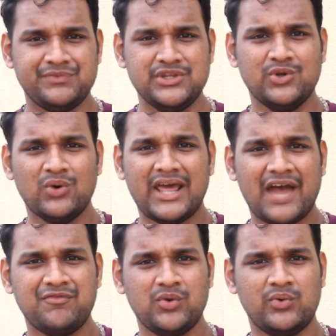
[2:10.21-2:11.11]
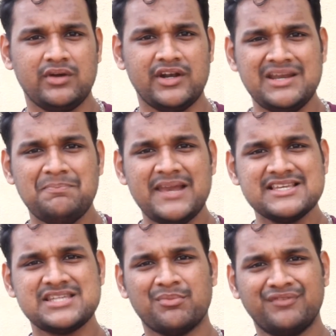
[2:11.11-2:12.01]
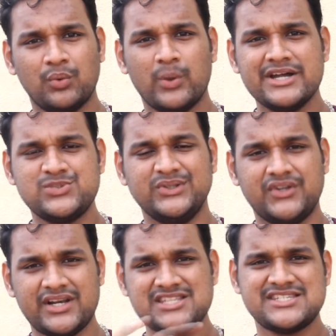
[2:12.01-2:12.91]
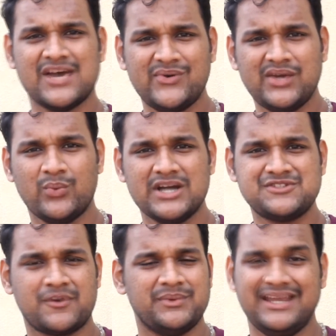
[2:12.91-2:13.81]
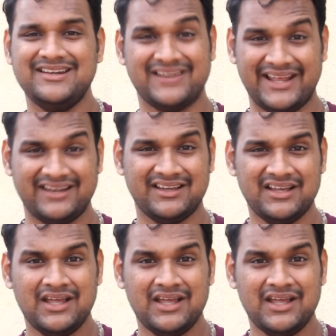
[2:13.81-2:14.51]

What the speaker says: You don't have to replace some of the words with rich sounding words from the internet.